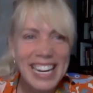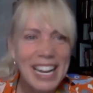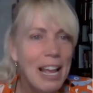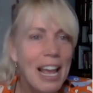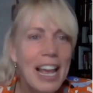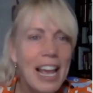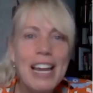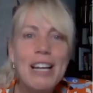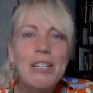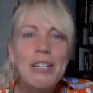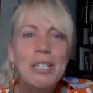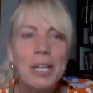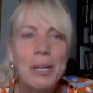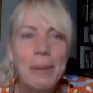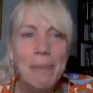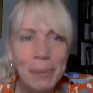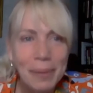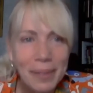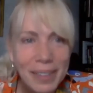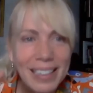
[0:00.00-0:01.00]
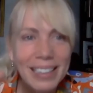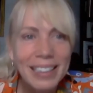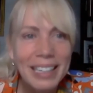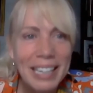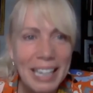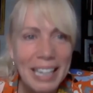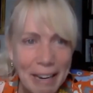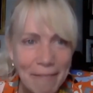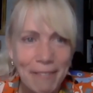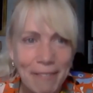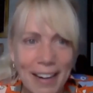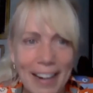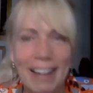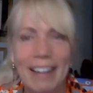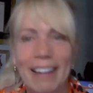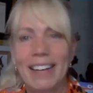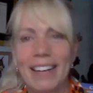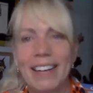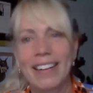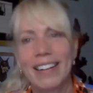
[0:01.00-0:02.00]
It is completely
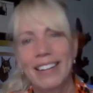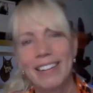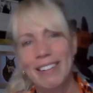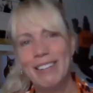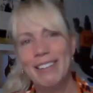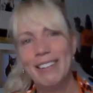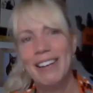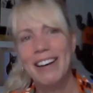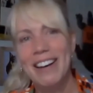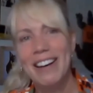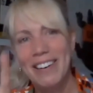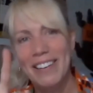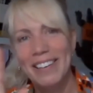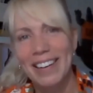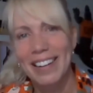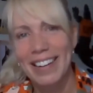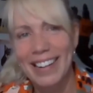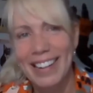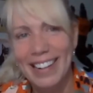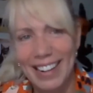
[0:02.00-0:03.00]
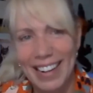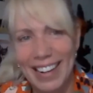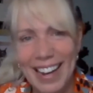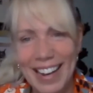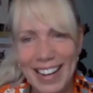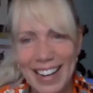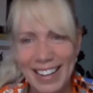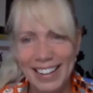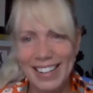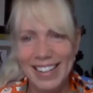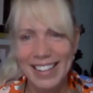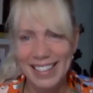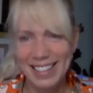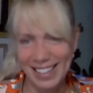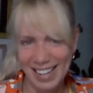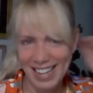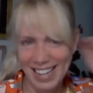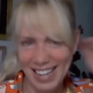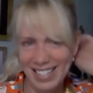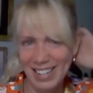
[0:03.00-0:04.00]
unfair. So
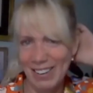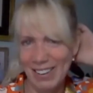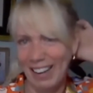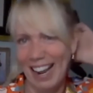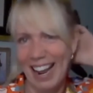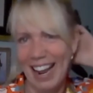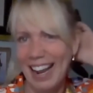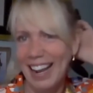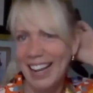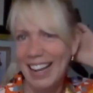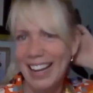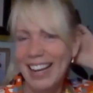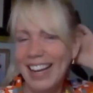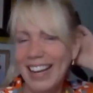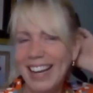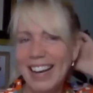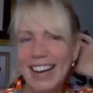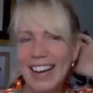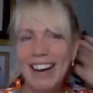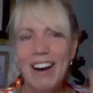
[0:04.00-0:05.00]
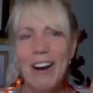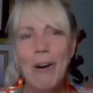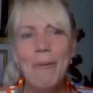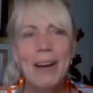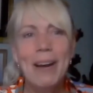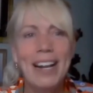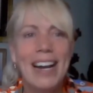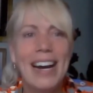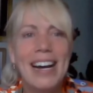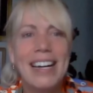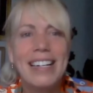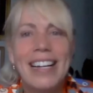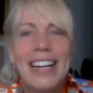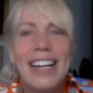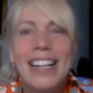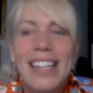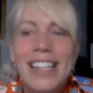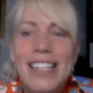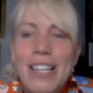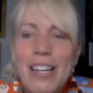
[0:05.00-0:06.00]
that's okay. Oh, my gosh.
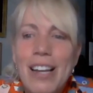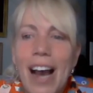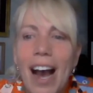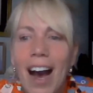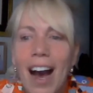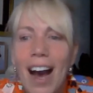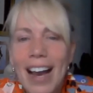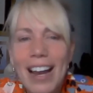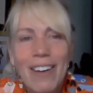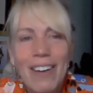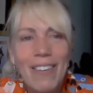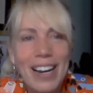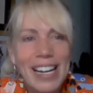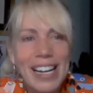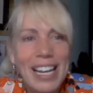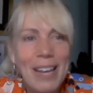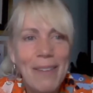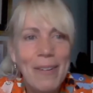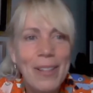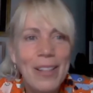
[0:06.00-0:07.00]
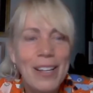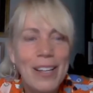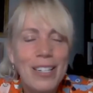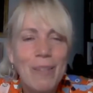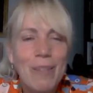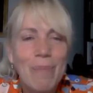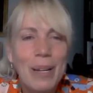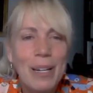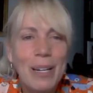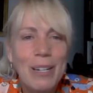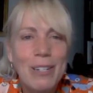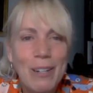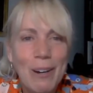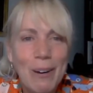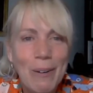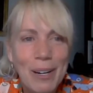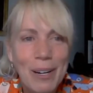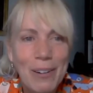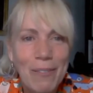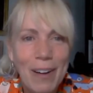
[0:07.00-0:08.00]
Listen, I don't want to keep you. This has been so
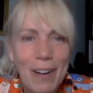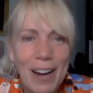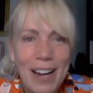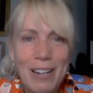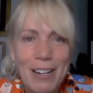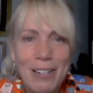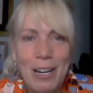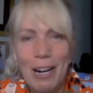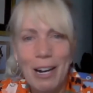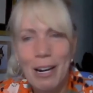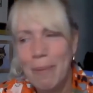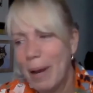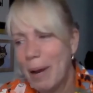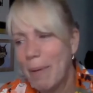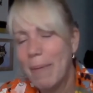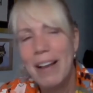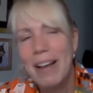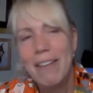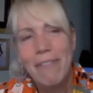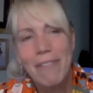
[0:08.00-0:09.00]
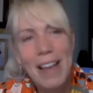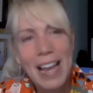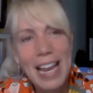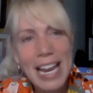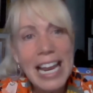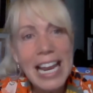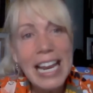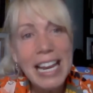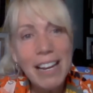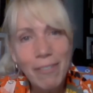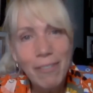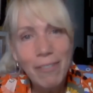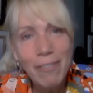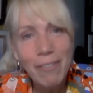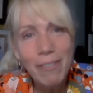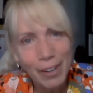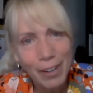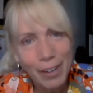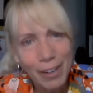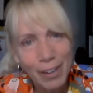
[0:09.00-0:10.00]
much fun to talk about my
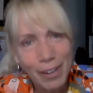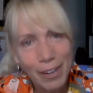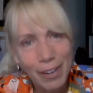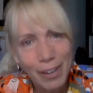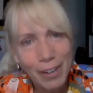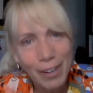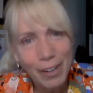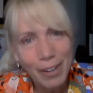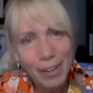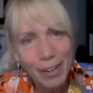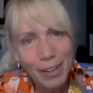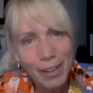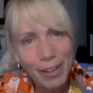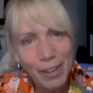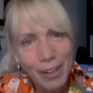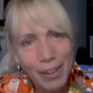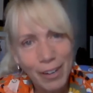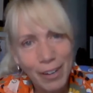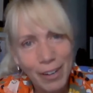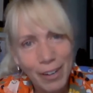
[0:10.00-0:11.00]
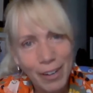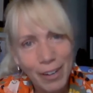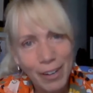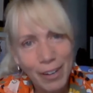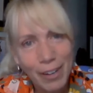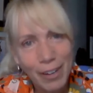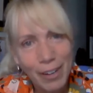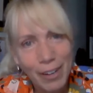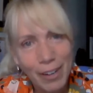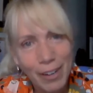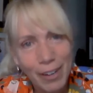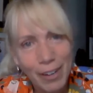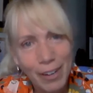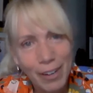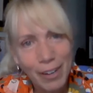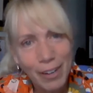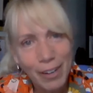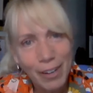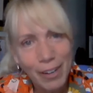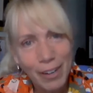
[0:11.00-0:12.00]
favorite fun product
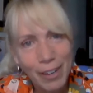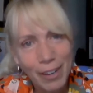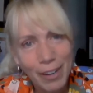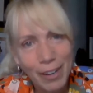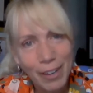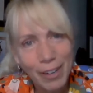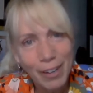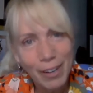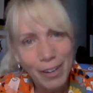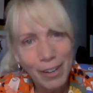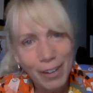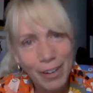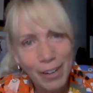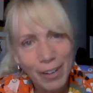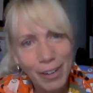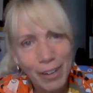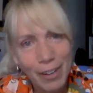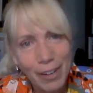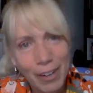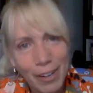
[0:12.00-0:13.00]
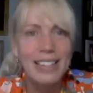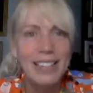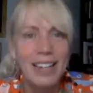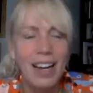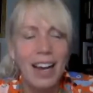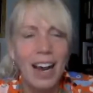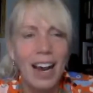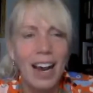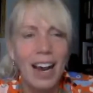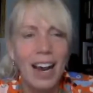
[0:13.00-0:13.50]
out there. And like